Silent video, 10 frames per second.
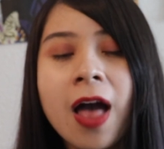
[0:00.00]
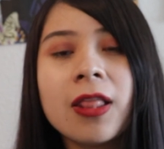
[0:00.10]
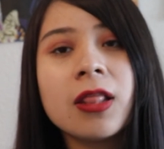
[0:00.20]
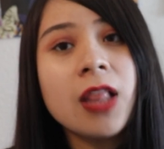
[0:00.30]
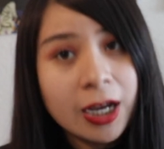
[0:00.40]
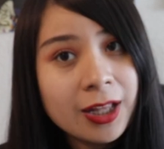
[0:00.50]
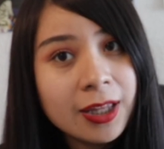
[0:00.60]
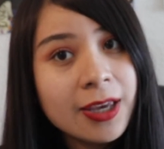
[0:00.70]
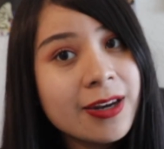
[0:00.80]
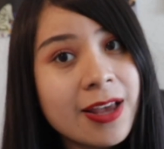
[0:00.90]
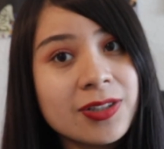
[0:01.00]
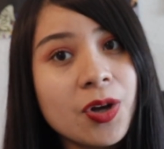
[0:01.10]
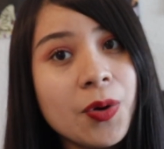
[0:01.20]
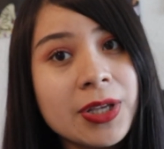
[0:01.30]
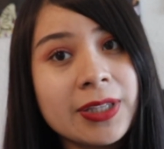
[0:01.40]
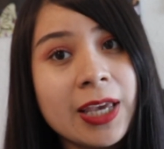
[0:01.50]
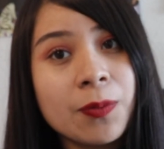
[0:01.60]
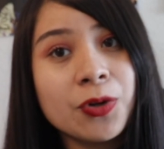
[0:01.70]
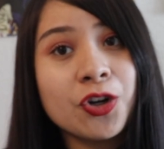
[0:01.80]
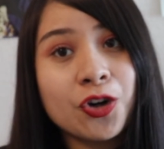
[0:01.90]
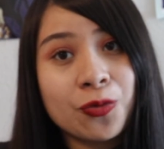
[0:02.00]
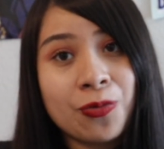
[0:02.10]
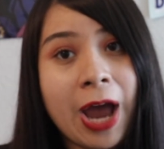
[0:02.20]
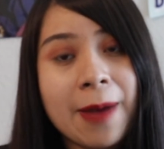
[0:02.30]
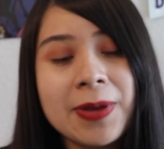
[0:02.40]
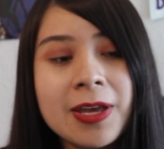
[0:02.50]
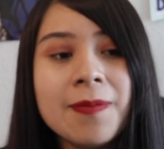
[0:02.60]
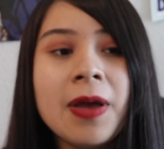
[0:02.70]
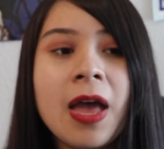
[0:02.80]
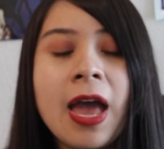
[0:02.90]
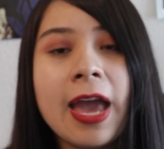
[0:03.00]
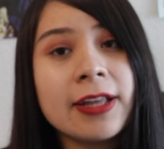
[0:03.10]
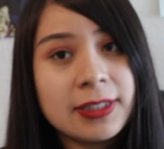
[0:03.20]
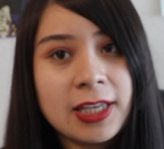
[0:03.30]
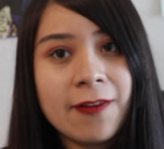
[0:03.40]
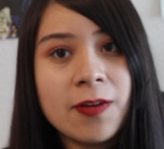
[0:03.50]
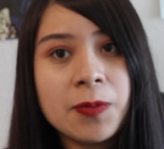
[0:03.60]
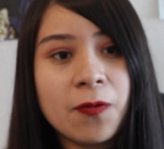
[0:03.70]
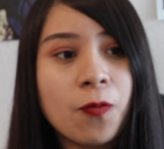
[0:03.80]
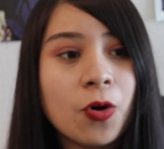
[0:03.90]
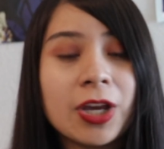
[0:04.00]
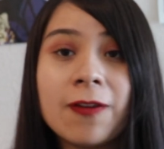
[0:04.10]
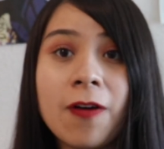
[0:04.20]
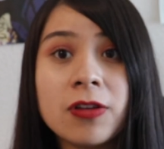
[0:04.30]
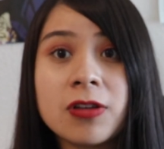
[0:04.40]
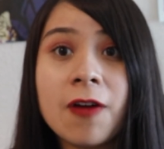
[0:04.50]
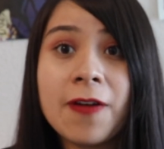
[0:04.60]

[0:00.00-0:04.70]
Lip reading: Luckily, Nezuko is able to grab him and save him before he falls off